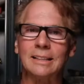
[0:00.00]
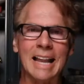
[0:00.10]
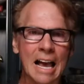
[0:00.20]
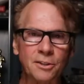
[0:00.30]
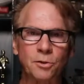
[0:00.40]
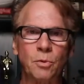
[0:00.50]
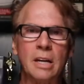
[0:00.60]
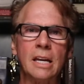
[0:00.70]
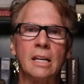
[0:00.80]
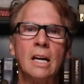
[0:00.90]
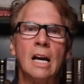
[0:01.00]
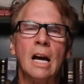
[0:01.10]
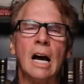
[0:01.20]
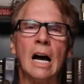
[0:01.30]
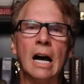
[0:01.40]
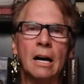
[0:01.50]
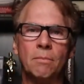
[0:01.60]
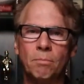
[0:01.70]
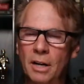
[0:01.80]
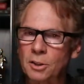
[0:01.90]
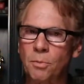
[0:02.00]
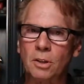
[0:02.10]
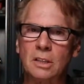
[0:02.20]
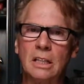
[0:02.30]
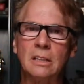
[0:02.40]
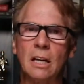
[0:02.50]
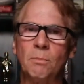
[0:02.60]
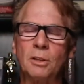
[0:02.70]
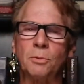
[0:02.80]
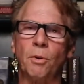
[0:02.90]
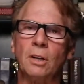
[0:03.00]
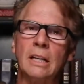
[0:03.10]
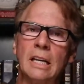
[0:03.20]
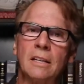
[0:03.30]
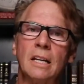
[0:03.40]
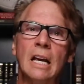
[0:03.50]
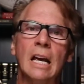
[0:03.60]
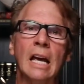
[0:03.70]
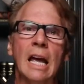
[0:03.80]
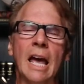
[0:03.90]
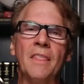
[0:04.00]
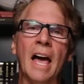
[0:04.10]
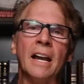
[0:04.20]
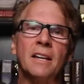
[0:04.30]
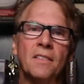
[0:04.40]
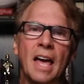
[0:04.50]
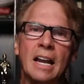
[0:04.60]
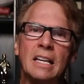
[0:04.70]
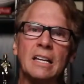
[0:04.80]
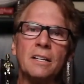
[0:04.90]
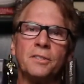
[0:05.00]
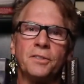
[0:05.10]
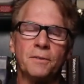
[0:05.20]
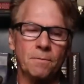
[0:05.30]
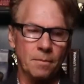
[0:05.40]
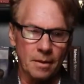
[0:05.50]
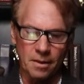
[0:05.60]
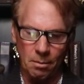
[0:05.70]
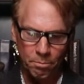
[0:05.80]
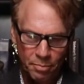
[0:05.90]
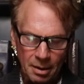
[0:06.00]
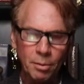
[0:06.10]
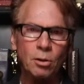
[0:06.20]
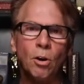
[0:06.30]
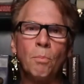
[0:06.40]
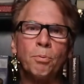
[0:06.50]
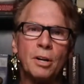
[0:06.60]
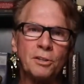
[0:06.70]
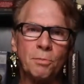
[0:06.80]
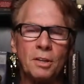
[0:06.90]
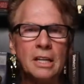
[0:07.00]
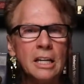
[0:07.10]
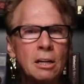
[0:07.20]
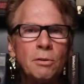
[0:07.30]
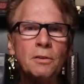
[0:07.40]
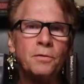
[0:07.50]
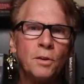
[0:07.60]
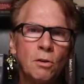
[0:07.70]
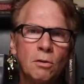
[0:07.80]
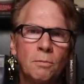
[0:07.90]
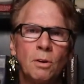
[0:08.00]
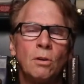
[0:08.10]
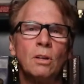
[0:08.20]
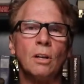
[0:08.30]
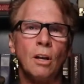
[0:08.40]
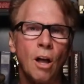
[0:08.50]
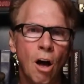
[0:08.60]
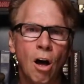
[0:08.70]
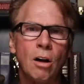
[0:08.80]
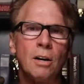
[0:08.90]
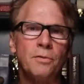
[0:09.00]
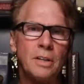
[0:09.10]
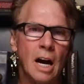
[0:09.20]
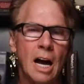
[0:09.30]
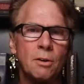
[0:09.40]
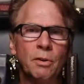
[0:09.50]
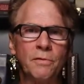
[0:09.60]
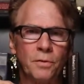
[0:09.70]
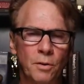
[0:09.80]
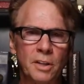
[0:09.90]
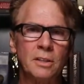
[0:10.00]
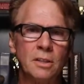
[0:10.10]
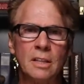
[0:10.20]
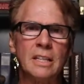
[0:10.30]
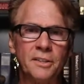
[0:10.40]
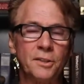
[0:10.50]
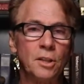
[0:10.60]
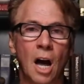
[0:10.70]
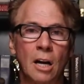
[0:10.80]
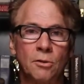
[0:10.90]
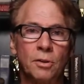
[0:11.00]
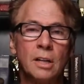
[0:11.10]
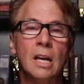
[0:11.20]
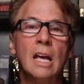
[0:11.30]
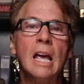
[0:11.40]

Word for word: last week, uh, much more detail, much more length. And that, that is the biblical principle, the irrefutable law of God, referring to this doctrine,